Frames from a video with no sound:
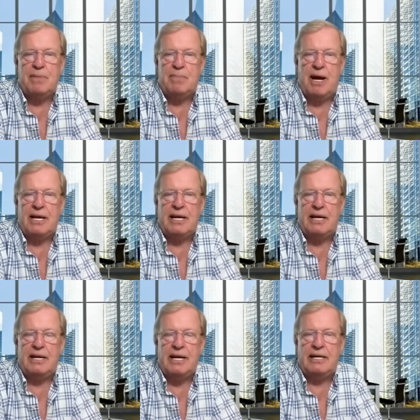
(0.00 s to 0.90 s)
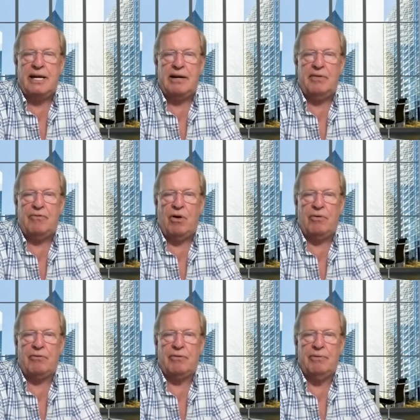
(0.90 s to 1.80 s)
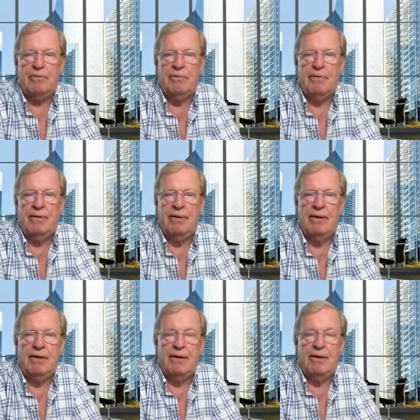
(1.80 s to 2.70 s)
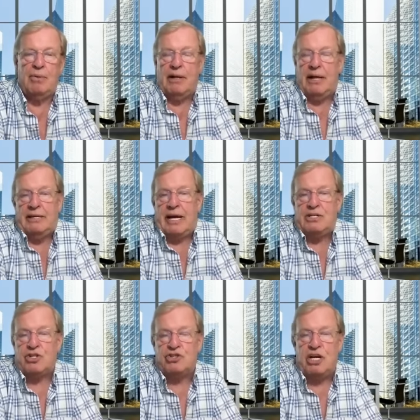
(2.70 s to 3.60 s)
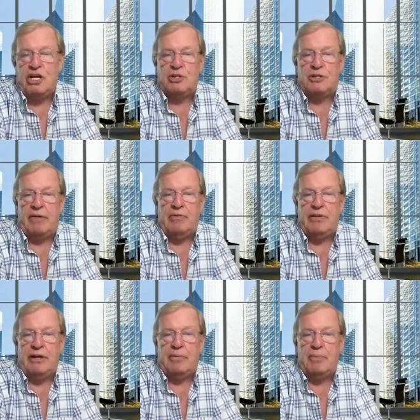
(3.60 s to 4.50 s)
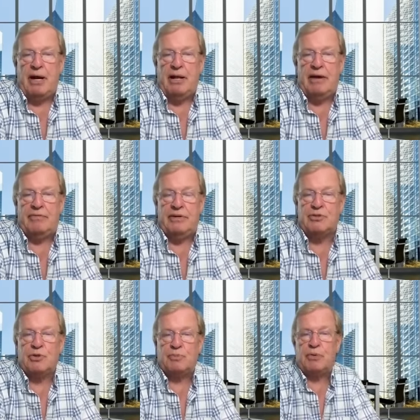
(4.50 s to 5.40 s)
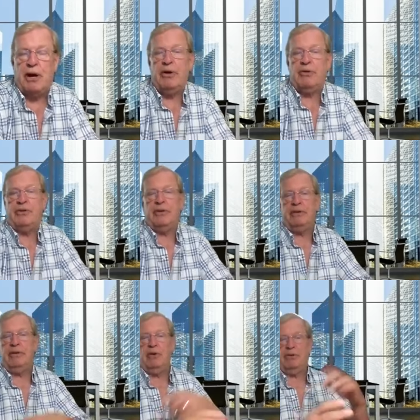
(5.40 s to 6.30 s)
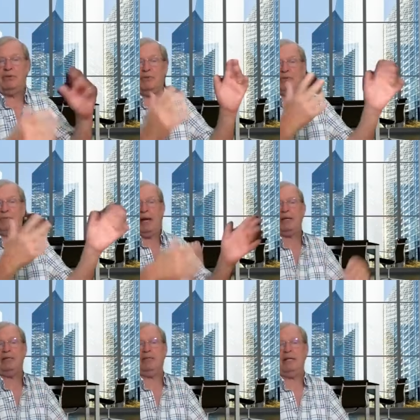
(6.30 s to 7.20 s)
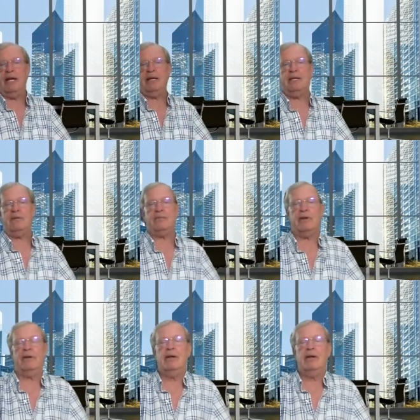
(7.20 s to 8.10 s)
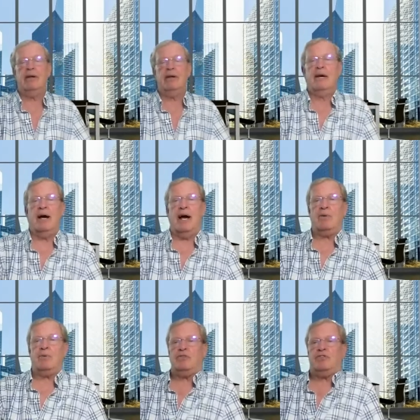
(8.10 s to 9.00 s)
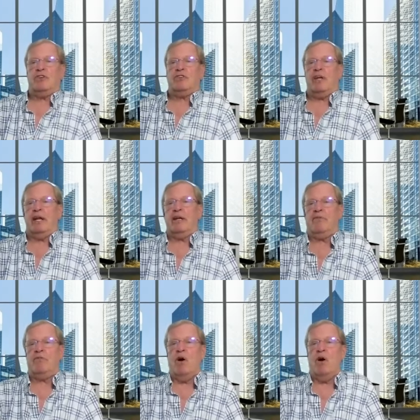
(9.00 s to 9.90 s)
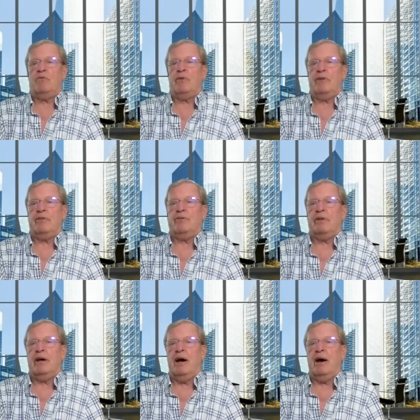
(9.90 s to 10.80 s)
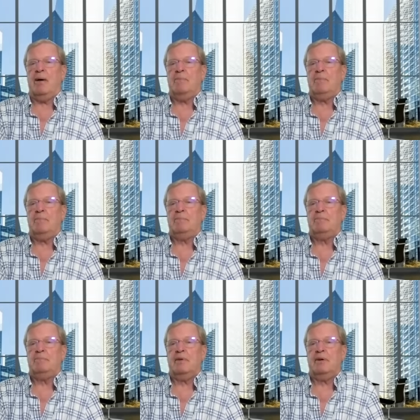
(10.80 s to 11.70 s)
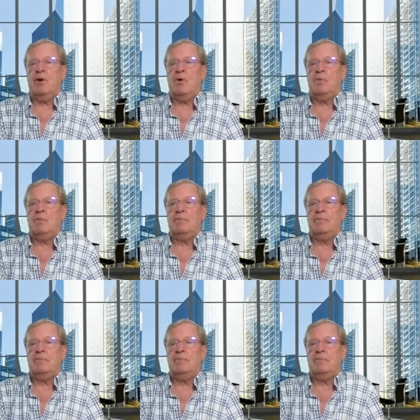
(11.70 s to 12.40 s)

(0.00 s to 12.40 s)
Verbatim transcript: me money and he'd get involved well that just changed everything in my life this was prior to you know this was back in the 80s and i was just getting involved with um, you know